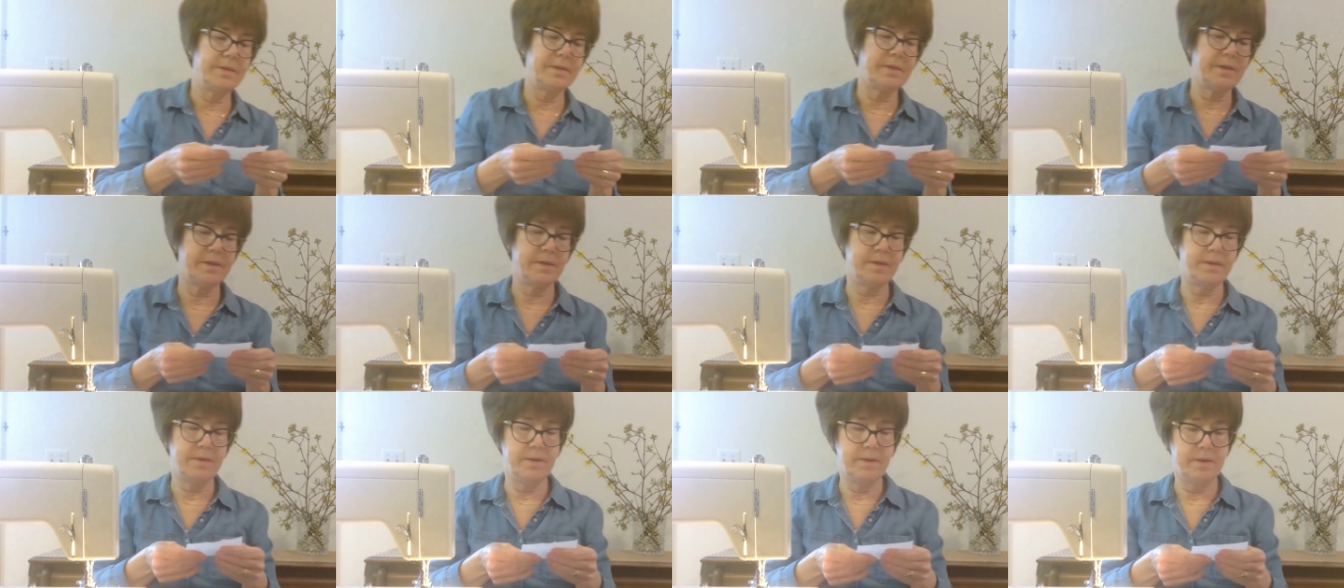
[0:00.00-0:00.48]
is
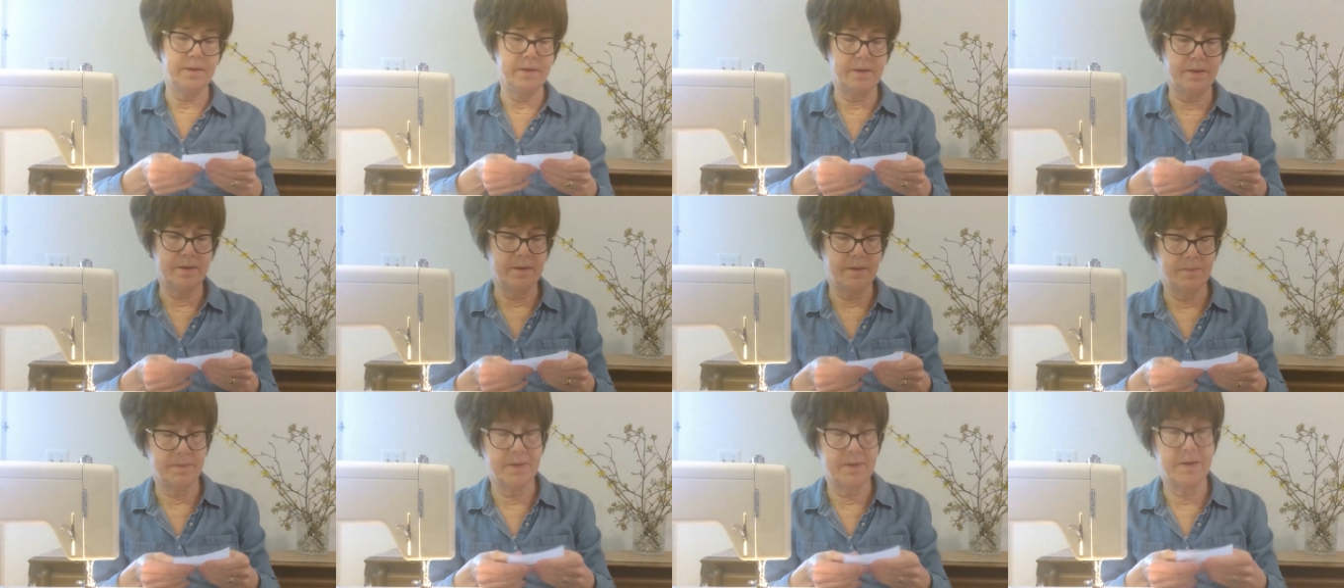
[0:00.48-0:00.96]
a
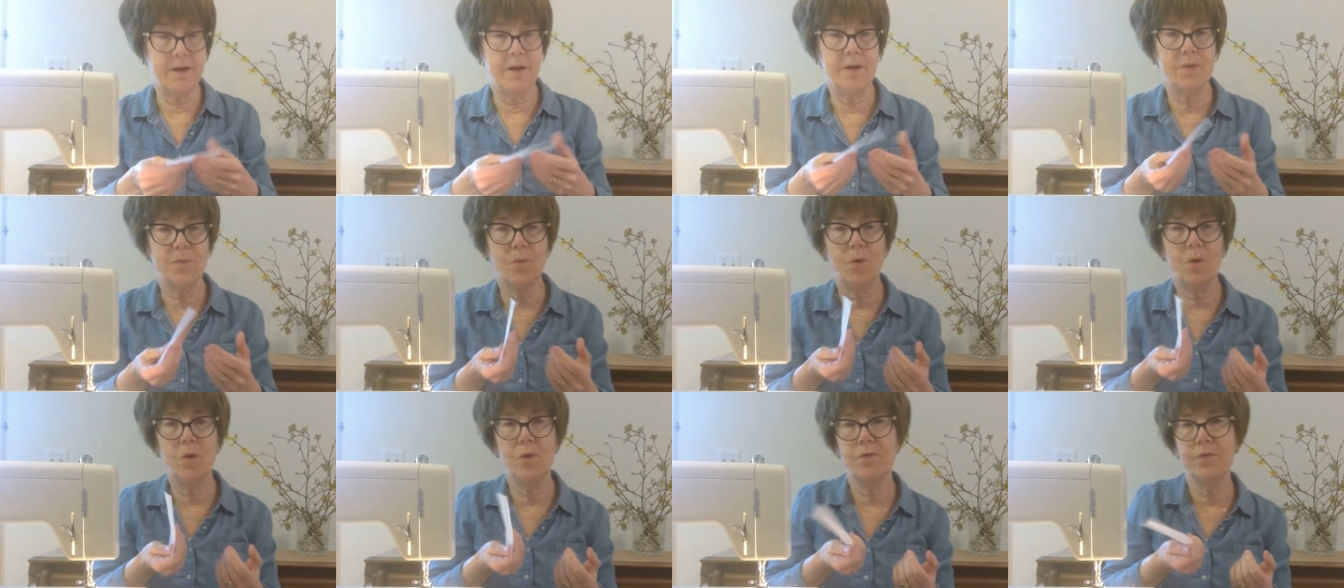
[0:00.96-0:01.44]

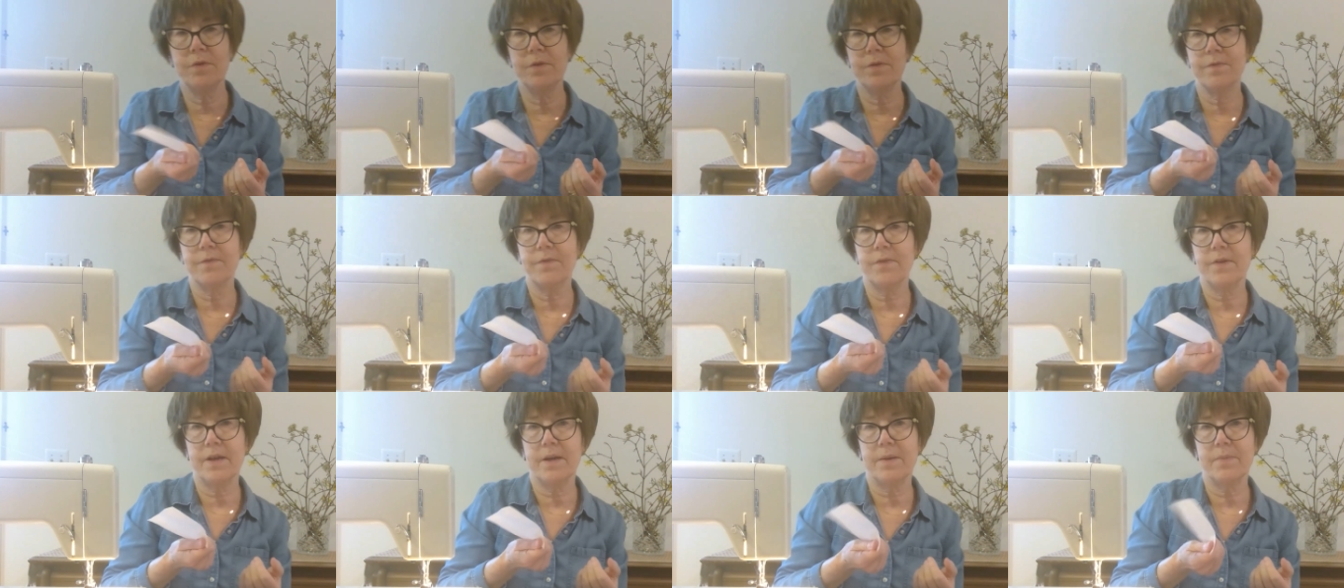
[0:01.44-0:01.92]

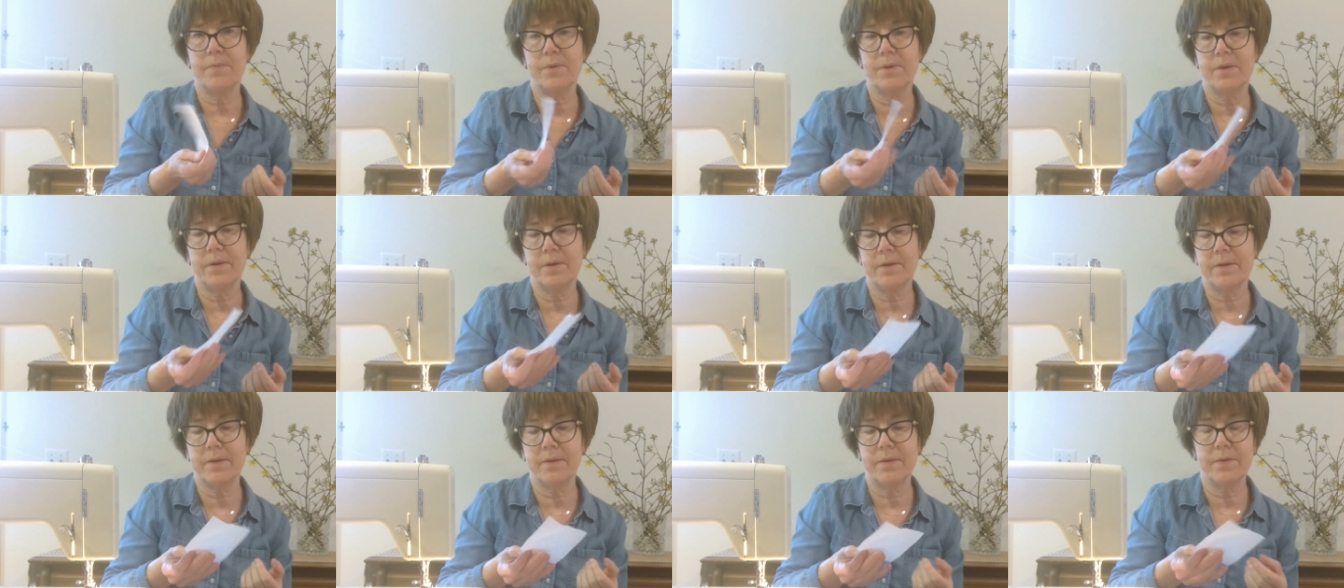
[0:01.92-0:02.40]
non-woven
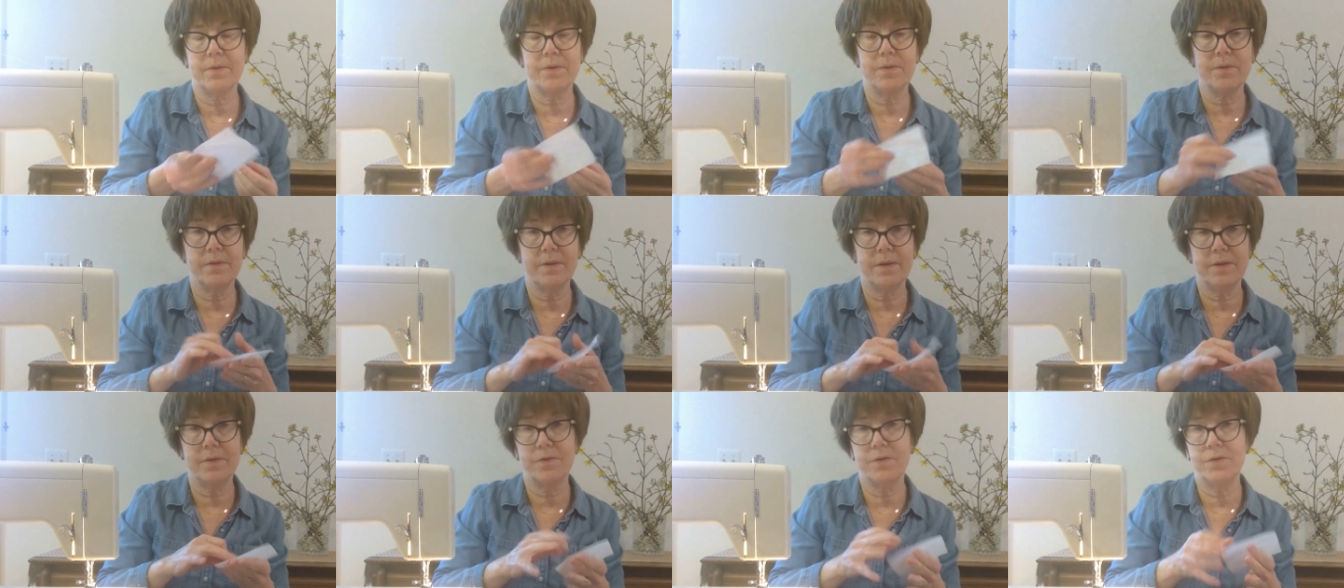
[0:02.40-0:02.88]
fabric
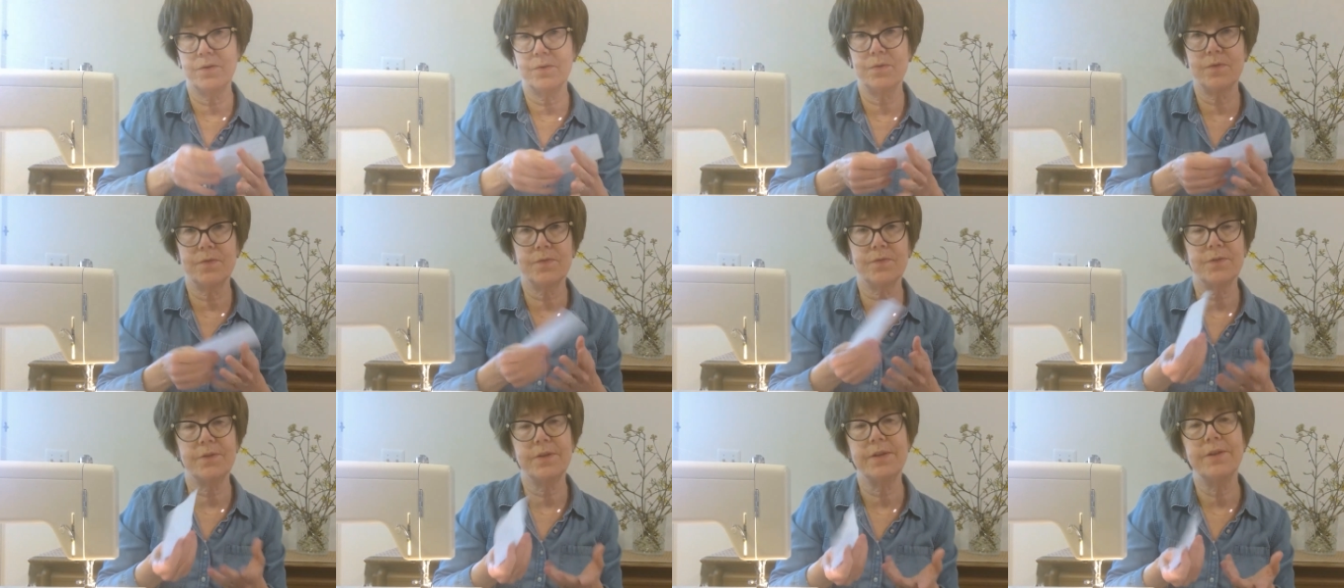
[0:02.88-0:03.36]
that's
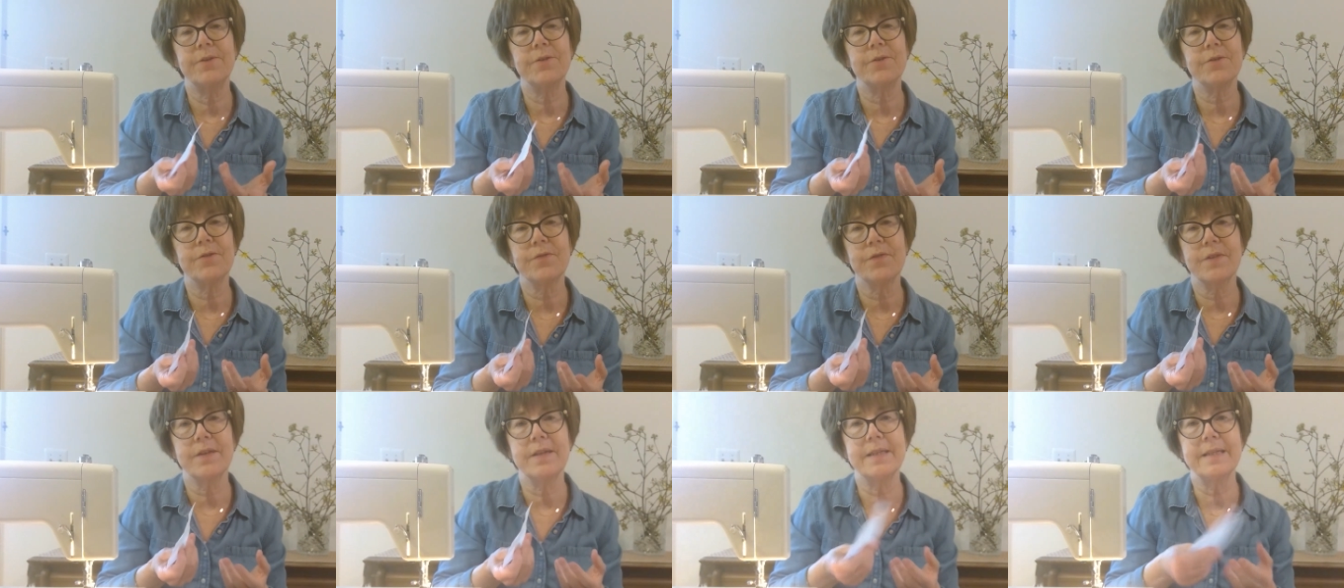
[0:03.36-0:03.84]
used for an
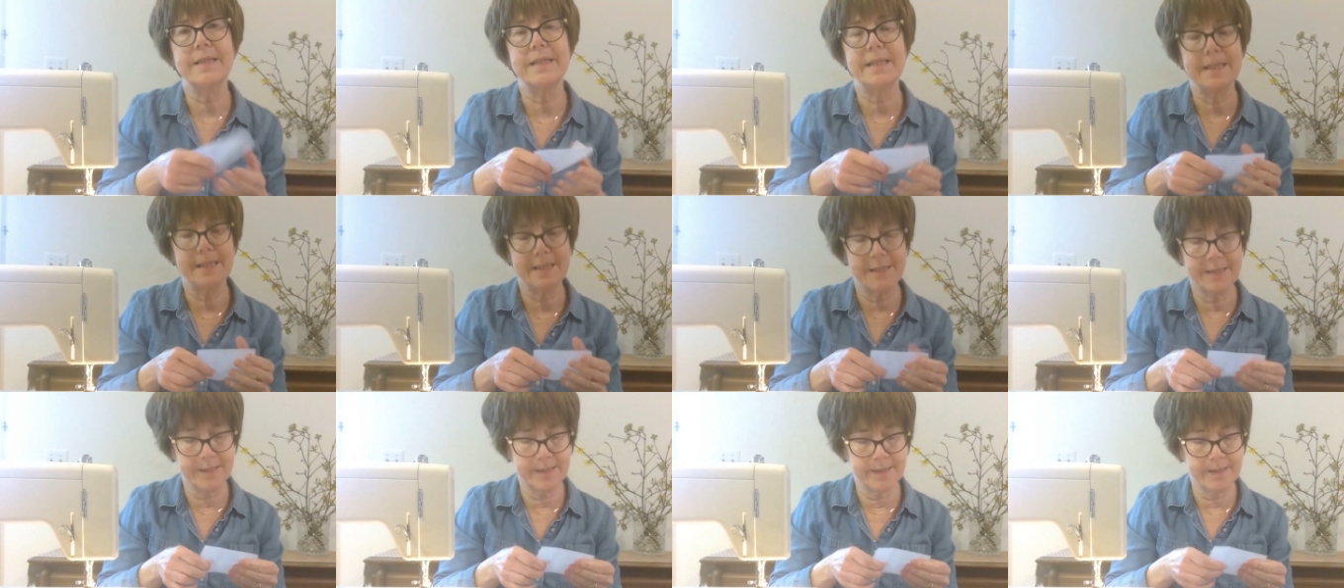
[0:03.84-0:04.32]

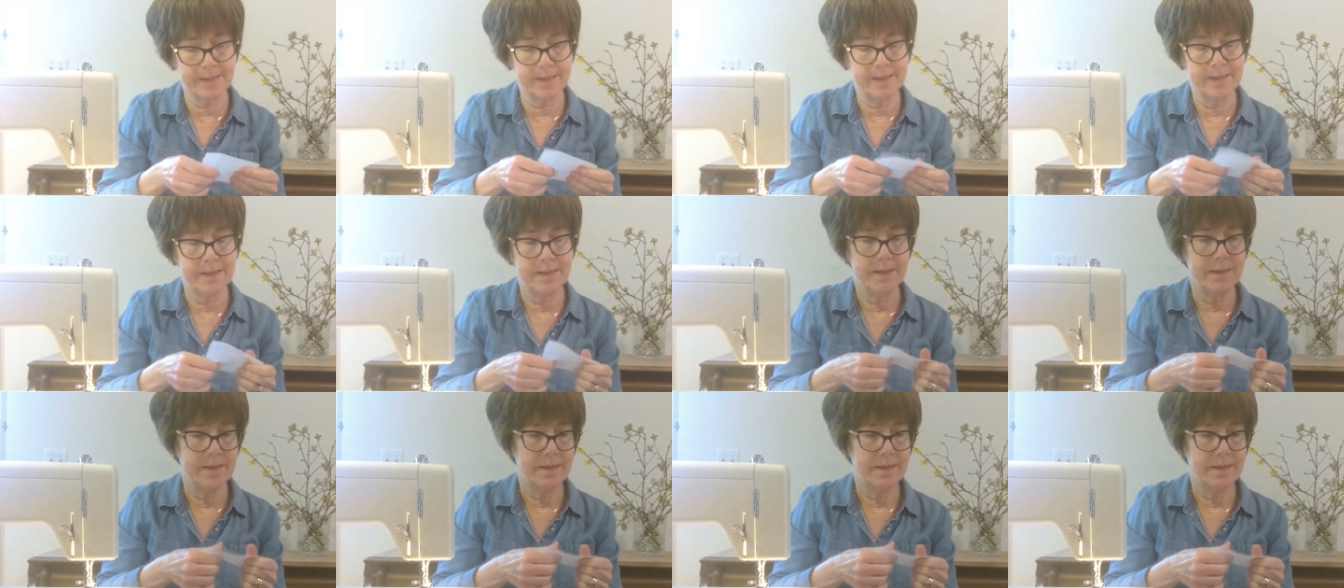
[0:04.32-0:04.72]
interfacing.